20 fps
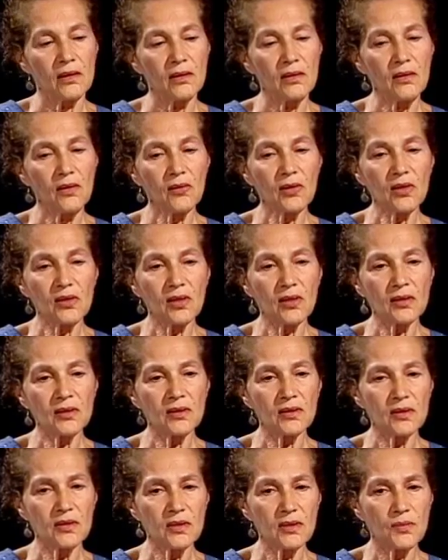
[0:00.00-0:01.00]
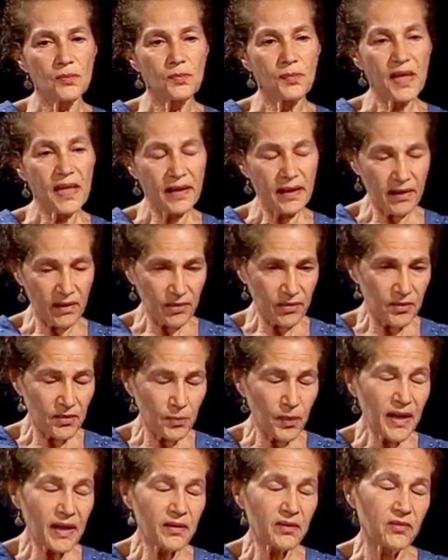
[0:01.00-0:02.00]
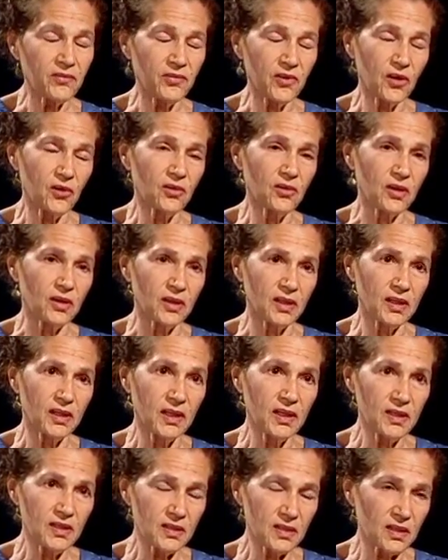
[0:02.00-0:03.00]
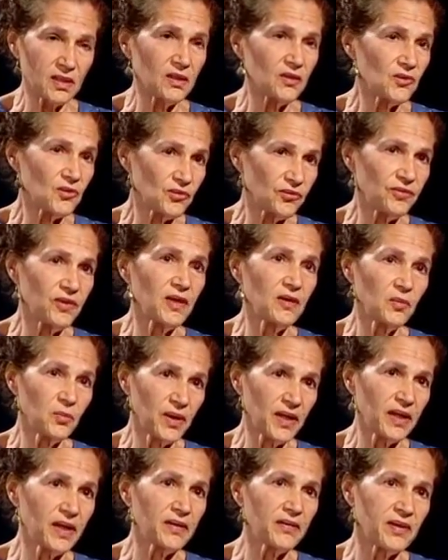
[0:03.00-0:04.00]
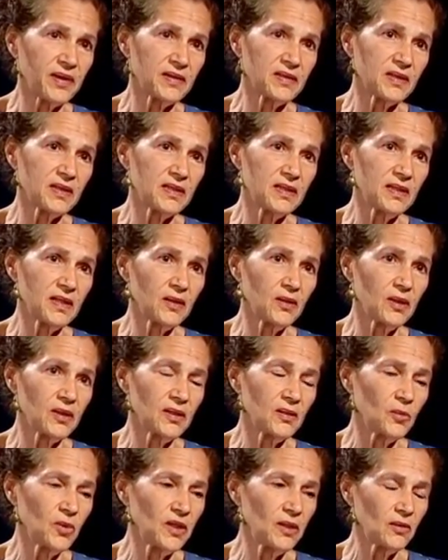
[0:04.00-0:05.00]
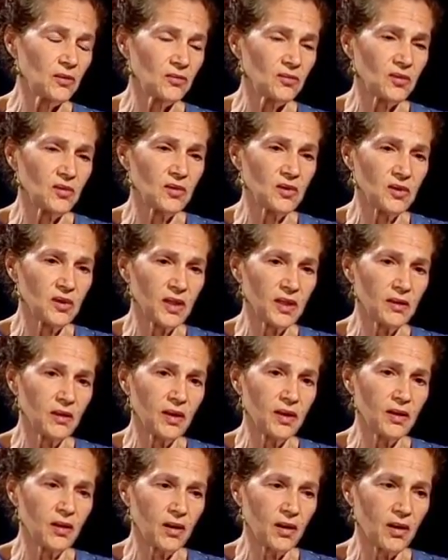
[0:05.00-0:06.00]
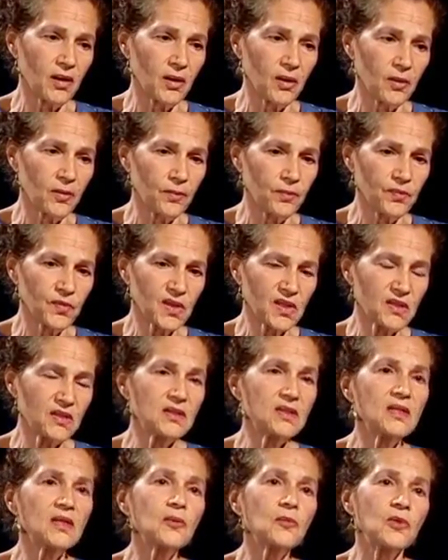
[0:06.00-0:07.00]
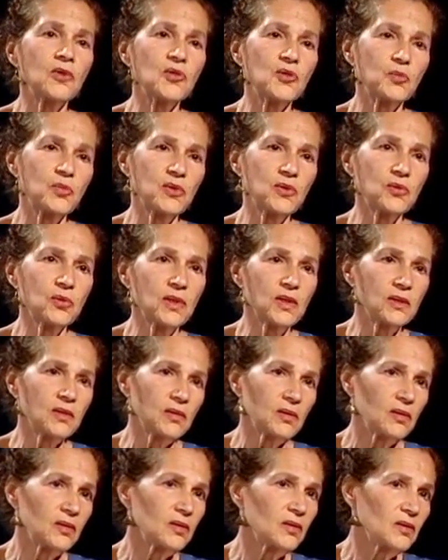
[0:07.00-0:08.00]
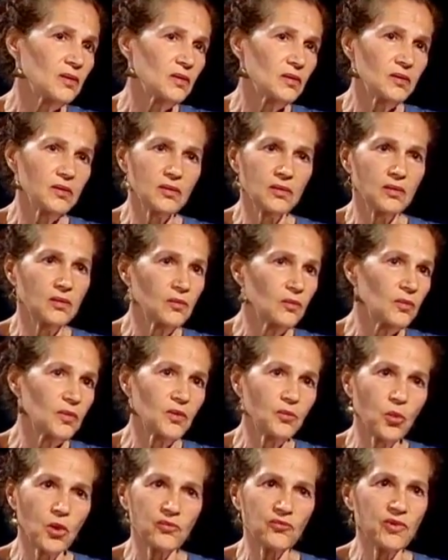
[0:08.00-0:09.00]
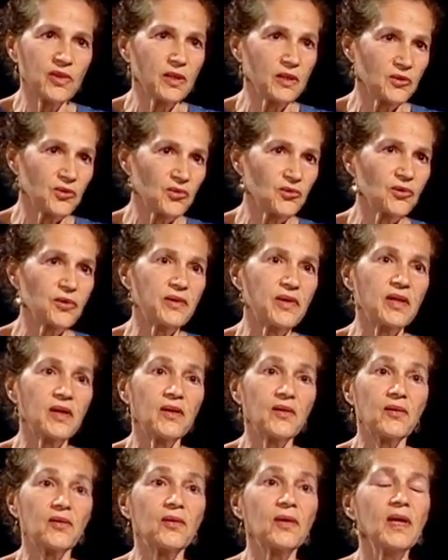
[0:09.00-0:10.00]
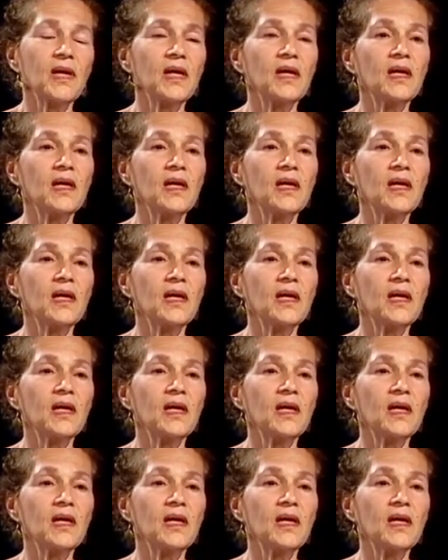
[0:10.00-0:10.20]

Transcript: Yogananda's path, the path of yoga, is an interfaith path. As I said, we don't distinguish between one religion or the other